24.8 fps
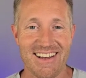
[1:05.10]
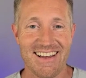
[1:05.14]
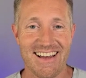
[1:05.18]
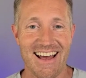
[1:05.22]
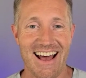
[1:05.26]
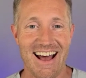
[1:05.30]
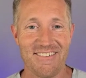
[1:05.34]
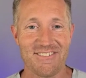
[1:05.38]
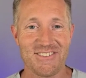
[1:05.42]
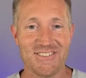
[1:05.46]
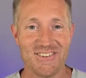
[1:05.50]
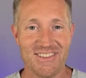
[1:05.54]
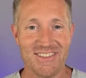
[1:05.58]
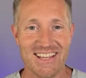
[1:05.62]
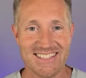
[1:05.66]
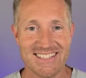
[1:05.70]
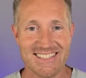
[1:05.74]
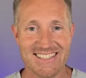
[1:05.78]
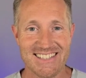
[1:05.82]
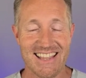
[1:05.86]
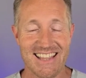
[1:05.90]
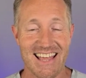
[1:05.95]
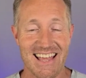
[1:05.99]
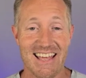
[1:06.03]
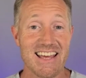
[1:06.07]
after this,
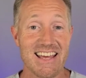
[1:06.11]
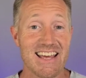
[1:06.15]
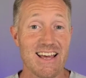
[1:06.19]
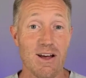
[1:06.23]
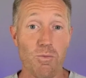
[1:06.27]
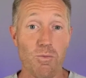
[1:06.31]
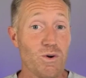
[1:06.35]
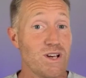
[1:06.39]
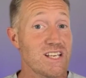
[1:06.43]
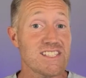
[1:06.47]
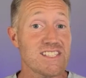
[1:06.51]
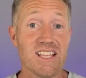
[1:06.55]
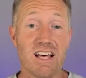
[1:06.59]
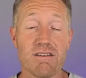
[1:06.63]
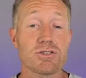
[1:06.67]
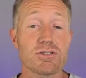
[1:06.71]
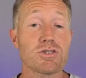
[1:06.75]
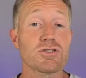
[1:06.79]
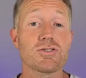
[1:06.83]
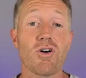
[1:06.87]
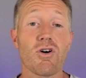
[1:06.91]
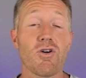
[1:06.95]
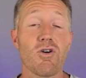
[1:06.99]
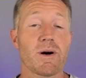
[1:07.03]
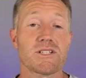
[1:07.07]
that we still have
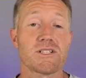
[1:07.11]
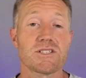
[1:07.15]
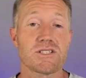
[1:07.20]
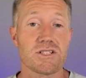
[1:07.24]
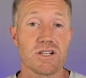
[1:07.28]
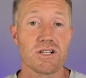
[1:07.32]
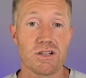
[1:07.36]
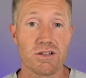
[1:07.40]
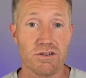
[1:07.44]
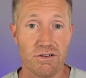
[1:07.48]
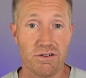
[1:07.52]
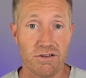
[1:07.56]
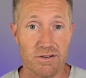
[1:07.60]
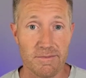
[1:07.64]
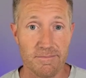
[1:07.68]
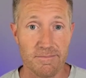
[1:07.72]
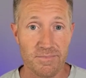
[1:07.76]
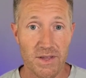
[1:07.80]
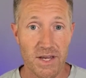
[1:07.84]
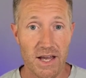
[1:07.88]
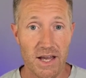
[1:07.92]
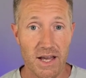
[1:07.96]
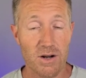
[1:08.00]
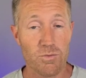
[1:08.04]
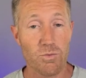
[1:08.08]
so much to learn,
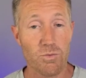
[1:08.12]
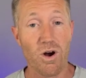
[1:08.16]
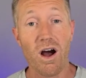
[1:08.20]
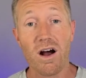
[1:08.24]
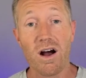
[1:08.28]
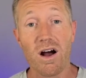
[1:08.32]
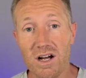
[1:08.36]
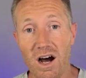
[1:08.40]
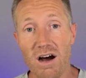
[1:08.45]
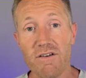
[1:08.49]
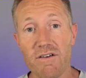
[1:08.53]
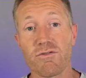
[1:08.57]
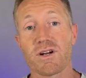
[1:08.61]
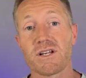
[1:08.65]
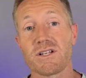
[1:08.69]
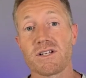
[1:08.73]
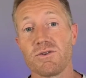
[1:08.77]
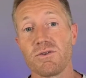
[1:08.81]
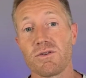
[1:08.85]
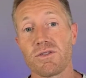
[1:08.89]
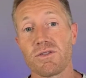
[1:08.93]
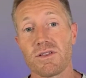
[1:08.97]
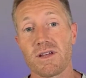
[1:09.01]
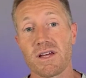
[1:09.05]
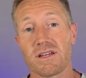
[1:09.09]
and we're uncovering
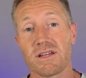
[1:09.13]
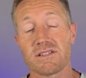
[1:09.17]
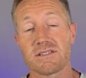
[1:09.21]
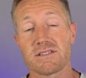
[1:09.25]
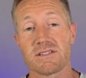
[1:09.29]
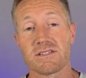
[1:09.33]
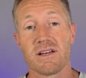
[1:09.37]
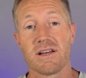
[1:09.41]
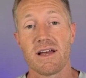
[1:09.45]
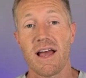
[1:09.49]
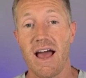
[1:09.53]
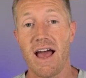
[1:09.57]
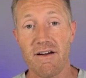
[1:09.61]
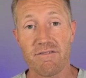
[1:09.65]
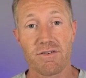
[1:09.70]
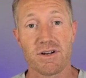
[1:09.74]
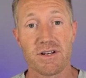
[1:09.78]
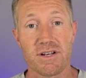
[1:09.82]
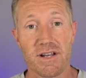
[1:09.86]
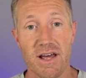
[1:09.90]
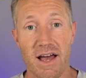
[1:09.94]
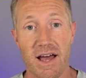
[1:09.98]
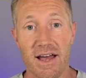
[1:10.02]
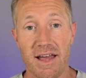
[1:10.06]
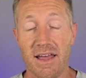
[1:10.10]
new things every
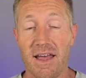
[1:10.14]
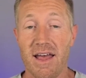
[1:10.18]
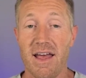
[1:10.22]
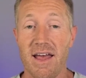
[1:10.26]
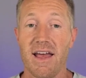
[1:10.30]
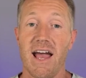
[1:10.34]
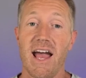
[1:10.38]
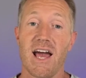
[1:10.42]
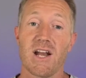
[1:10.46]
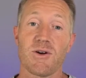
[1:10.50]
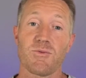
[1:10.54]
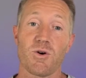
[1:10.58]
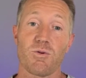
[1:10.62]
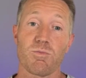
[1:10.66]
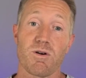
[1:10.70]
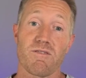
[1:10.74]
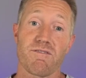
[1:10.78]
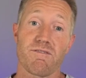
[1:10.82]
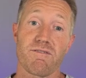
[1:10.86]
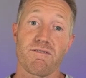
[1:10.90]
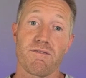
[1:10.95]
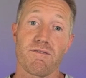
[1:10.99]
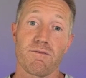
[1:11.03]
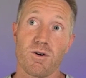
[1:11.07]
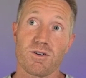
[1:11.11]
day, and we're,
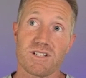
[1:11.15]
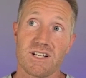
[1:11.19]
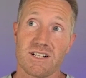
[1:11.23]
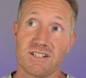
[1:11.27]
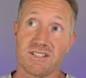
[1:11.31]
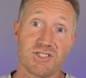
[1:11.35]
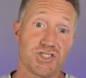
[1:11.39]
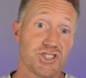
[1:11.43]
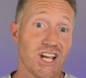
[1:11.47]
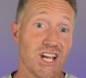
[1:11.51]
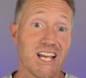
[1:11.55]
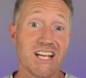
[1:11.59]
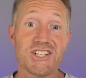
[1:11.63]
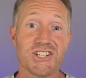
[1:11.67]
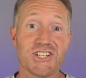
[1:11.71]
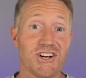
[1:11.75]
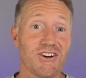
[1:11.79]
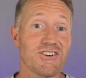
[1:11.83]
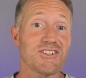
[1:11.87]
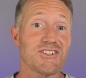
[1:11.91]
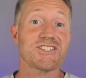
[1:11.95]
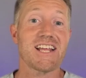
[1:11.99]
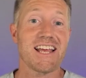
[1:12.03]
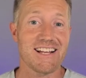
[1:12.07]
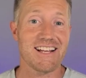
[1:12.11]
we're changing our
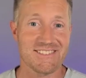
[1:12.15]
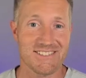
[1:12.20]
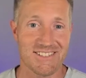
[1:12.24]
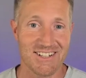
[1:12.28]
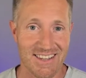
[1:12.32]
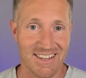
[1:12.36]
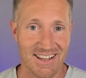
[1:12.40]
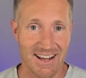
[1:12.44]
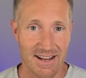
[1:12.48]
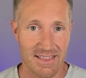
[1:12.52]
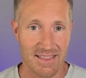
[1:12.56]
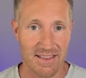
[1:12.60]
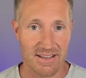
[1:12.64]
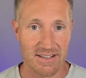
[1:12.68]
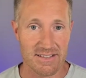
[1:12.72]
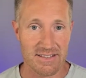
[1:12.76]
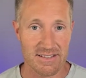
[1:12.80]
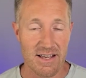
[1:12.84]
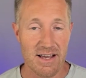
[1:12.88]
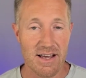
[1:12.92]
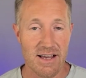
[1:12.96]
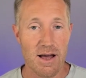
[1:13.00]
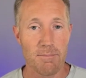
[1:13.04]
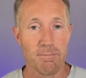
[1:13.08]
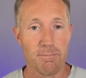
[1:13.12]
stance on a lot of things.
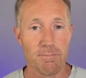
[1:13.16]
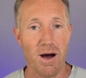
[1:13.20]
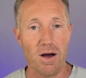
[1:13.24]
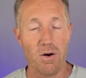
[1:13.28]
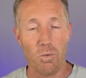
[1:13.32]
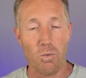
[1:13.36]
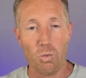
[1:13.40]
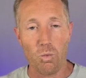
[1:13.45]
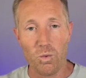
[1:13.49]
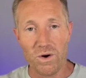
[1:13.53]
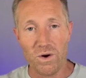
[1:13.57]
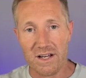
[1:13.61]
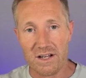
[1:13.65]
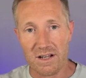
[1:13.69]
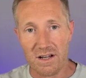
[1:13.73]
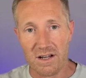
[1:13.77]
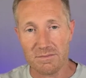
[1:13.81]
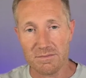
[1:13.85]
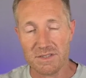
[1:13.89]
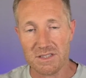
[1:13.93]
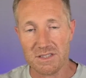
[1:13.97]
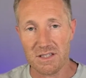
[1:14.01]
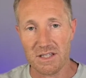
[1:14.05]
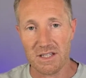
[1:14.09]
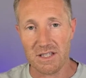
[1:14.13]
But when it comes
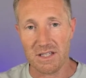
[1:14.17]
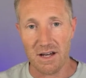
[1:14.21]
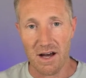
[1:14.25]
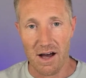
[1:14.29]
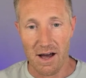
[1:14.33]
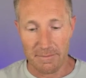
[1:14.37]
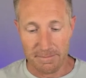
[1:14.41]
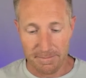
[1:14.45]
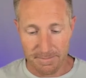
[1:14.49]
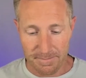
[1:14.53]
to the gut,